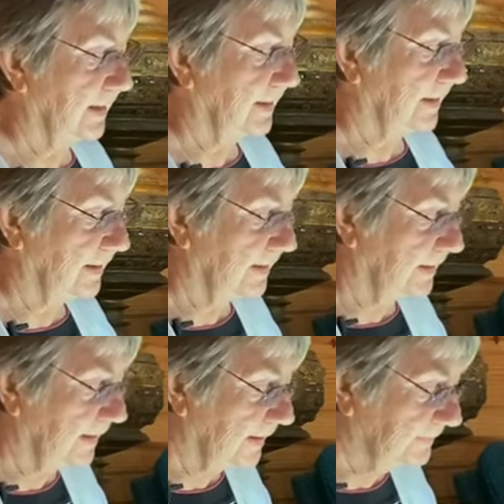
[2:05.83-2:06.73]

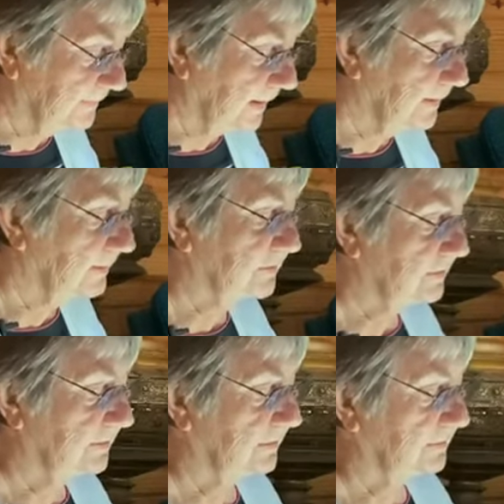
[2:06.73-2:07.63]
Kayagata
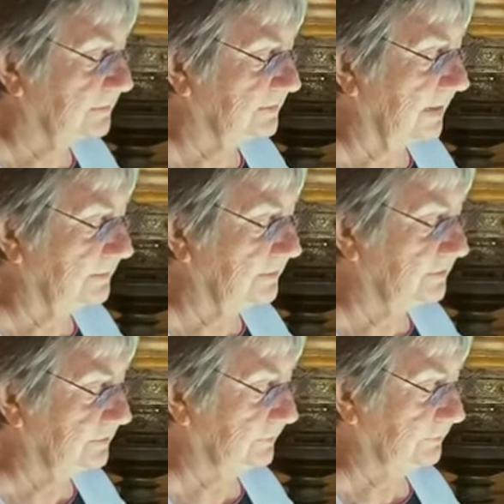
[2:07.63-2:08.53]
Sati
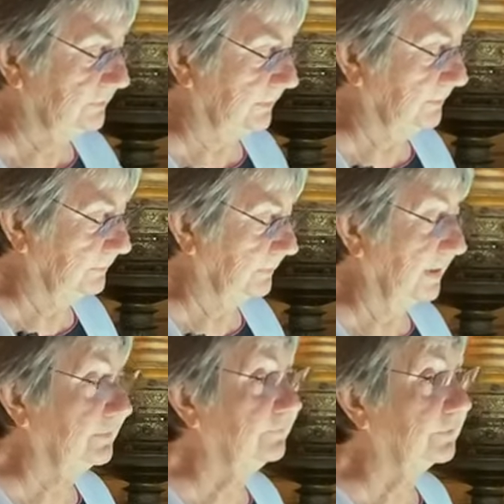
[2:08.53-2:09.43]
Sutta,
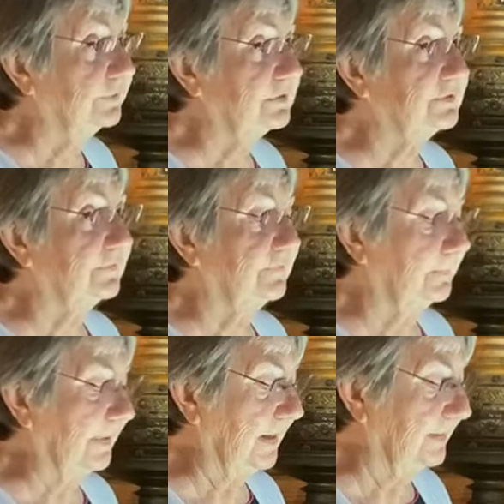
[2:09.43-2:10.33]
Mindfulness of the
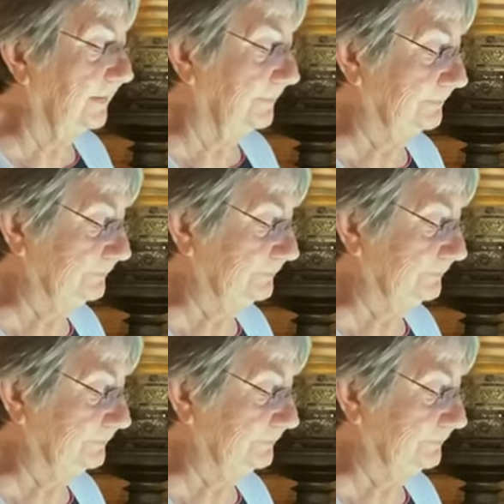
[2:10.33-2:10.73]
Body.